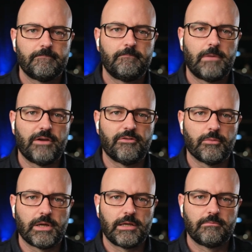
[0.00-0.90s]
Bye,
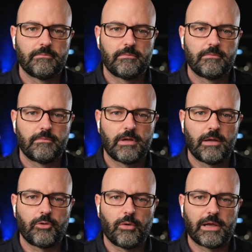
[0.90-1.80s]
everybody. I'm
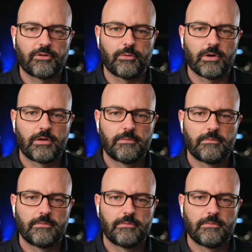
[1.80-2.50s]
going back to work.